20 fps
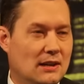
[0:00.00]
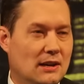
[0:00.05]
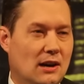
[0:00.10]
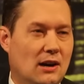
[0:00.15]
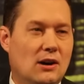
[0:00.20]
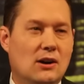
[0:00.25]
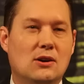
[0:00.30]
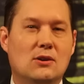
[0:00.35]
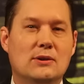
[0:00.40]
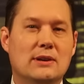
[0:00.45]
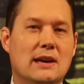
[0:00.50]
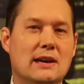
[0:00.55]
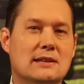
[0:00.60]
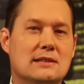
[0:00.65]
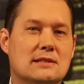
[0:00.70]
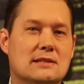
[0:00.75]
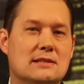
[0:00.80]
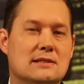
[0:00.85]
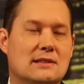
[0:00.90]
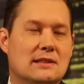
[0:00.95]
Oh,
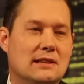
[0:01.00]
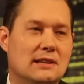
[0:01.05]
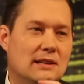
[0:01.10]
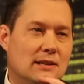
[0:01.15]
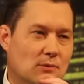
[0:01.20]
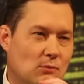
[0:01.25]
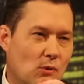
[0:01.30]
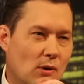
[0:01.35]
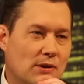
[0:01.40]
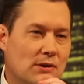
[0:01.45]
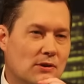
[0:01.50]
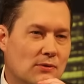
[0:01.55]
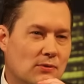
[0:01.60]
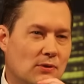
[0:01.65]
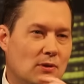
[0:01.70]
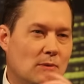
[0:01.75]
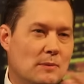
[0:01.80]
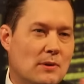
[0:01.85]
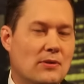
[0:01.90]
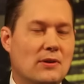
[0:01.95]
yes, the
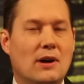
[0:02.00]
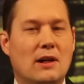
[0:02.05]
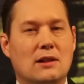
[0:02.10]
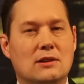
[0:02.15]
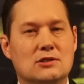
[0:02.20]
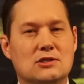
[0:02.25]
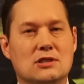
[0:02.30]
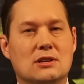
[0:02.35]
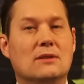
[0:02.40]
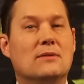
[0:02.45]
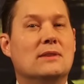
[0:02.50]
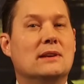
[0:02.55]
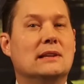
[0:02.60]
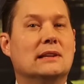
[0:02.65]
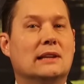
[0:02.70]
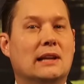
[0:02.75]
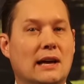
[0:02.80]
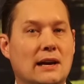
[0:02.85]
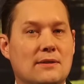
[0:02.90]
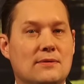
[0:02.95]
wonderful mythology of the
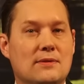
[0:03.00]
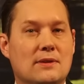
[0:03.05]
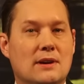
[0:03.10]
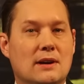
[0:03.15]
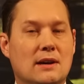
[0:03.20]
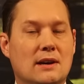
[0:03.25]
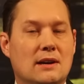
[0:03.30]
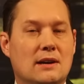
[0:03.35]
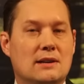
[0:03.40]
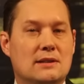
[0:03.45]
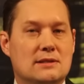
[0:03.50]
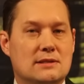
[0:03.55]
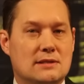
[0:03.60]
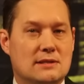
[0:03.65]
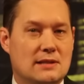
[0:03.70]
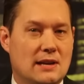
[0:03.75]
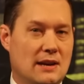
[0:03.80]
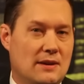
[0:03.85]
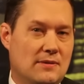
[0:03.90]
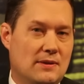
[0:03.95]

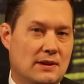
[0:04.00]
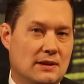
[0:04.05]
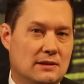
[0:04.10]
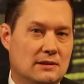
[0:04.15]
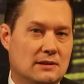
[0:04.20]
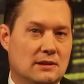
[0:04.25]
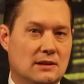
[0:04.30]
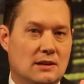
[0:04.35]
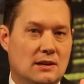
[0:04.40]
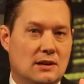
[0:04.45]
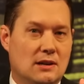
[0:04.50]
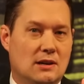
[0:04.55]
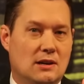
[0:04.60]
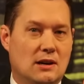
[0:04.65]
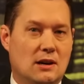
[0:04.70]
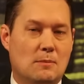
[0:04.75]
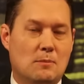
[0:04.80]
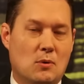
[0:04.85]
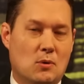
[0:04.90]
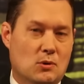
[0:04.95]
life-saving
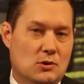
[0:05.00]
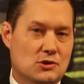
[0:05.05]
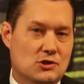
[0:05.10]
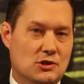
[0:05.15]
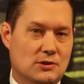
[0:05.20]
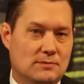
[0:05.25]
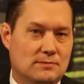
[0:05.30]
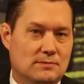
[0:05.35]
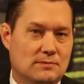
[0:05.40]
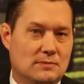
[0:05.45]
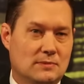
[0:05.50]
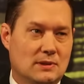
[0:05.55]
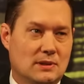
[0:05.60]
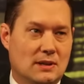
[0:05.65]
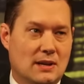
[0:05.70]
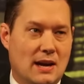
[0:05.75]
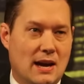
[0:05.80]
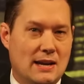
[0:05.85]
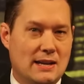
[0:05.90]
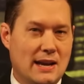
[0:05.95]
abortion.
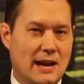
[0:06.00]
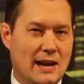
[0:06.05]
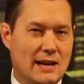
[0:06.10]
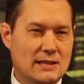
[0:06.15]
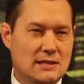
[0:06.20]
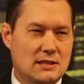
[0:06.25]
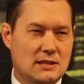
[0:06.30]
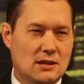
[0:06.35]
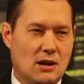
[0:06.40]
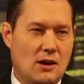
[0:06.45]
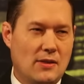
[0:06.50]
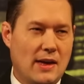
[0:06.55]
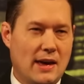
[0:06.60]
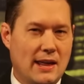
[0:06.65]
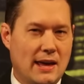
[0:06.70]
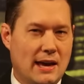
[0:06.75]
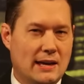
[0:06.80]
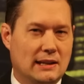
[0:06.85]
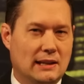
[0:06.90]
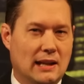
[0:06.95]
And yet I saw
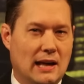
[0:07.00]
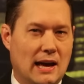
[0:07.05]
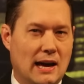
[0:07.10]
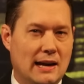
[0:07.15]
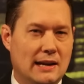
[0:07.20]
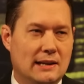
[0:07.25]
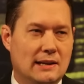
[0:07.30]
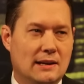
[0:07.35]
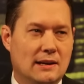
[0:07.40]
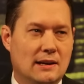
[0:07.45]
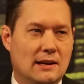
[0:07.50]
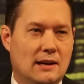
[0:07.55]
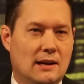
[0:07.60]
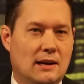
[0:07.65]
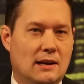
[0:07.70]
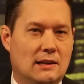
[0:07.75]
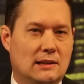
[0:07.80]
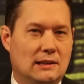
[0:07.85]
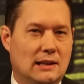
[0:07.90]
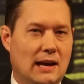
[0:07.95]
that headline
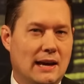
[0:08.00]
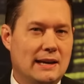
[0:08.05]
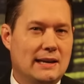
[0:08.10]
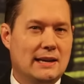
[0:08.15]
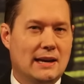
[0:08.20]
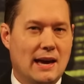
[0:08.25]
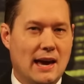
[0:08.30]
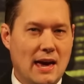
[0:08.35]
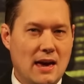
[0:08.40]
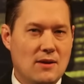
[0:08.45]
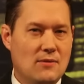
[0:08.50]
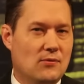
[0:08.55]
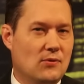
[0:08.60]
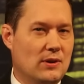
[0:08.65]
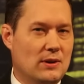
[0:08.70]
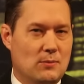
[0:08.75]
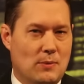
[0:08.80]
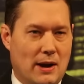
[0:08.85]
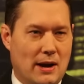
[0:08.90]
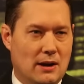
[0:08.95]
like
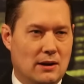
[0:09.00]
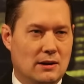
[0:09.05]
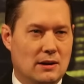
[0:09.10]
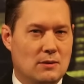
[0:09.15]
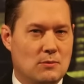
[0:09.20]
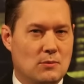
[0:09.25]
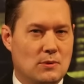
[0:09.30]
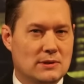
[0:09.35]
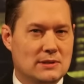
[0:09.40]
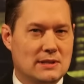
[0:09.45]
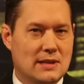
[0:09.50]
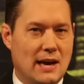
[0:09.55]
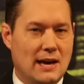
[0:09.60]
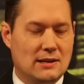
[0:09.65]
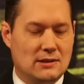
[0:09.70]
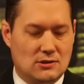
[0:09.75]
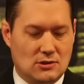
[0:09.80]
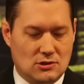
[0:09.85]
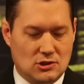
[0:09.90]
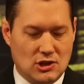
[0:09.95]
everywhere. It was
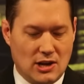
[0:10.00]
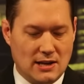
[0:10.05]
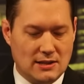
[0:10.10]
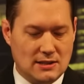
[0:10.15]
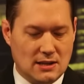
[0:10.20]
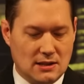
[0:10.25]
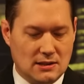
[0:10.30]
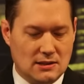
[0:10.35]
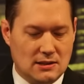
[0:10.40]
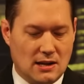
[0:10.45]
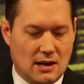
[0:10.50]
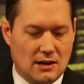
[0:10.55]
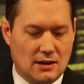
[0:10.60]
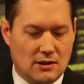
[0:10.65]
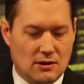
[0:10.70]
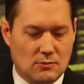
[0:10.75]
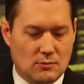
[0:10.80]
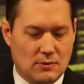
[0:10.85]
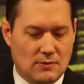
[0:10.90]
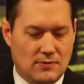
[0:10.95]
that Jessa
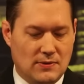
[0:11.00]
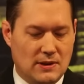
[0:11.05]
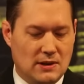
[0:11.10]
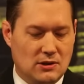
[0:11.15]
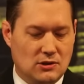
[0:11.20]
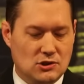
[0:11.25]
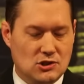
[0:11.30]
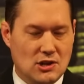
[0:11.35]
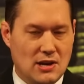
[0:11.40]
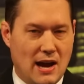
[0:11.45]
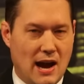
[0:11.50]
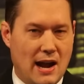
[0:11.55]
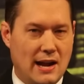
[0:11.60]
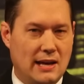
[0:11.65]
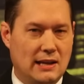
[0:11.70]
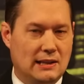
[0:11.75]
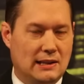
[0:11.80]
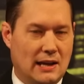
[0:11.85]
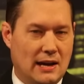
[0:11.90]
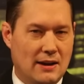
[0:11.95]
Duggar reveals she had
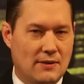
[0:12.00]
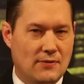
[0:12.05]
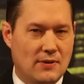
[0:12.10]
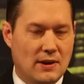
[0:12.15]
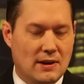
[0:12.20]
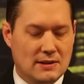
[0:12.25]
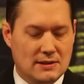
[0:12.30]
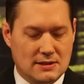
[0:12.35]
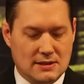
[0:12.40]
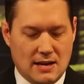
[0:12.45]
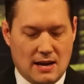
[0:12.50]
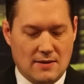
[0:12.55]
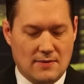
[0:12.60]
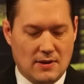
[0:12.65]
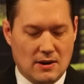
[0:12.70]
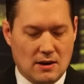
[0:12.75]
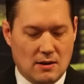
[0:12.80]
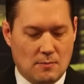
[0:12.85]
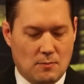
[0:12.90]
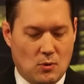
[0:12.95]
a
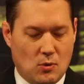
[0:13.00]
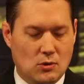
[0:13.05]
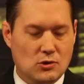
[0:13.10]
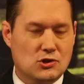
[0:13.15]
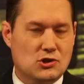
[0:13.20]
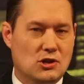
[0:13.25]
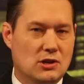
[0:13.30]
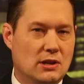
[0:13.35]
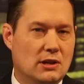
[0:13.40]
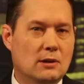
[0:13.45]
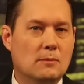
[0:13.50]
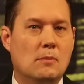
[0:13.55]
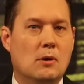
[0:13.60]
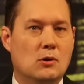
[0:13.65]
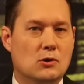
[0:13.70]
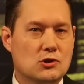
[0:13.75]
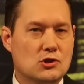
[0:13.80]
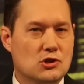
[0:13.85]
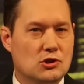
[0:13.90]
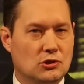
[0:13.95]
life-saving abortion in
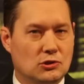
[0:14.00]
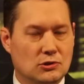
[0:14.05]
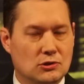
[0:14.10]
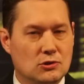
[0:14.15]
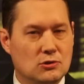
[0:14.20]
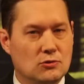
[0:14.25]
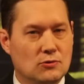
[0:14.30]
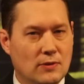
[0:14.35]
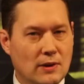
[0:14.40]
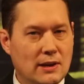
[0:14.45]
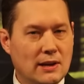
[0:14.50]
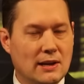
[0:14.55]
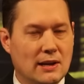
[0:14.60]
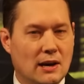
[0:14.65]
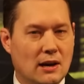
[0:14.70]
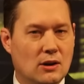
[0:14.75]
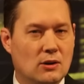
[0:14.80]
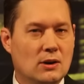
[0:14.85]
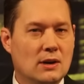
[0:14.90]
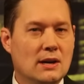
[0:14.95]
emotional new
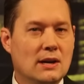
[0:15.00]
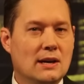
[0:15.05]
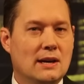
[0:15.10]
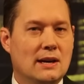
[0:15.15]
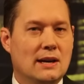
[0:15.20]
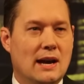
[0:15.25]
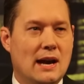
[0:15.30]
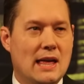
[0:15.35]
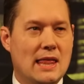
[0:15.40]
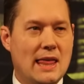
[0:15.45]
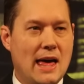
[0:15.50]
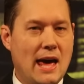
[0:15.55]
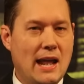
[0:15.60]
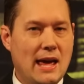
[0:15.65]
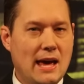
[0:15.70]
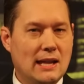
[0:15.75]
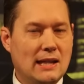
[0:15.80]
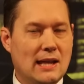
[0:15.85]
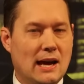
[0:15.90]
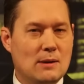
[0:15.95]
video. And that
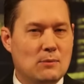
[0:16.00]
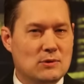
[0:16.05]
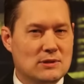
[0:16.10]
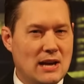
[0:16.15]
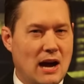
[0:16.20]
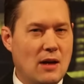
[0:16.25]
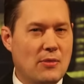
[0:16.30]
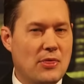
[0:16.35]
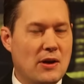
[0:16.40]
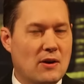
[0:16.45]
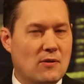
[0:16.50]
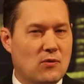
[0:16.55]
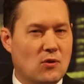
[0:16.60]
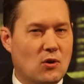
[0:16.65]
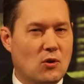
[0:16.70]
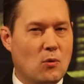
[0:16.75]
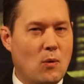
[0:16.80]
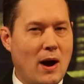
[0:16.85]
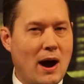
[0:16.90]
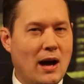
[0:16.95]
headline was out there
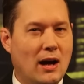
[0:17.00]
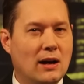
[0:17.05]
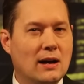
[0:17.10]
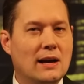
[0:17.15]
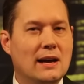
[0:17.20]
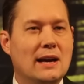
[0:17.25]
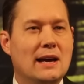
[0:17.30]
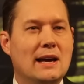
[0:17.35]
for a while.